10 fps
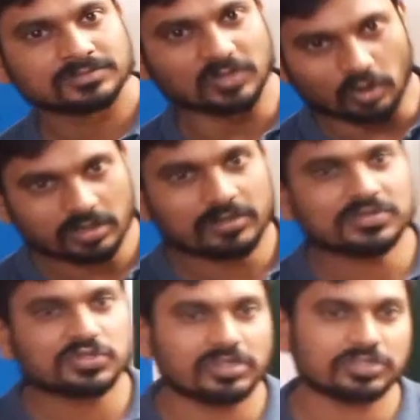order of
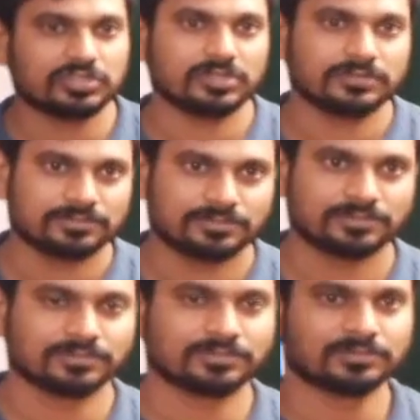structure,
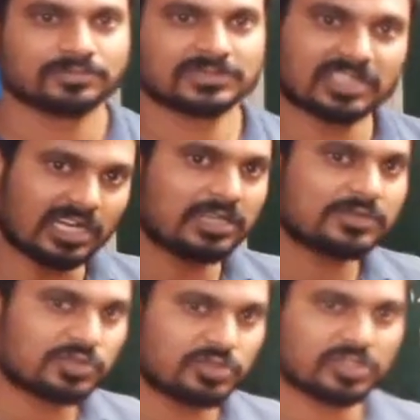kind of
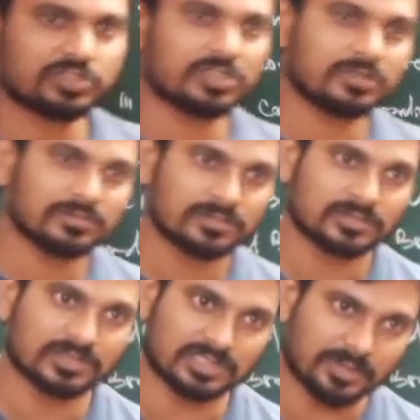structure,
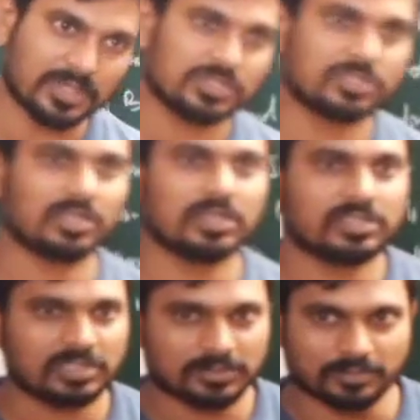
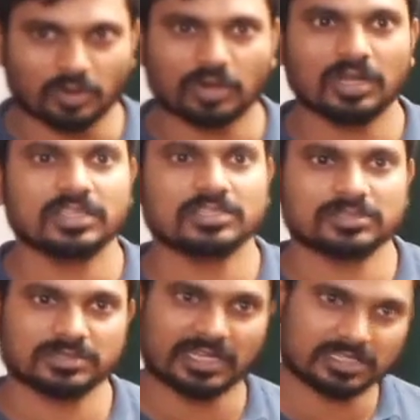dimensionality, bond
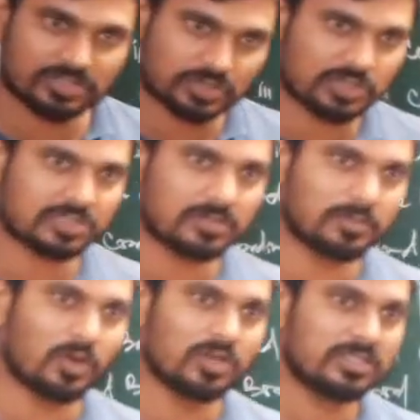length, characteristics of
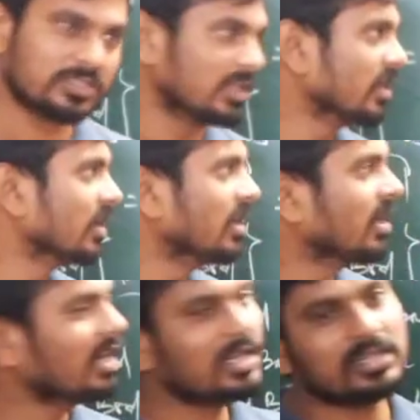bonds,
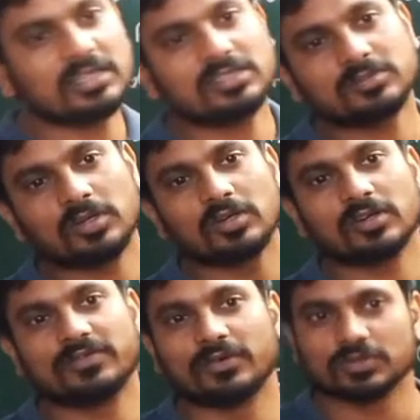and
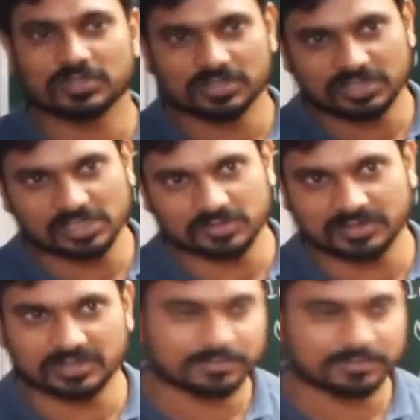intermolecular forces deals with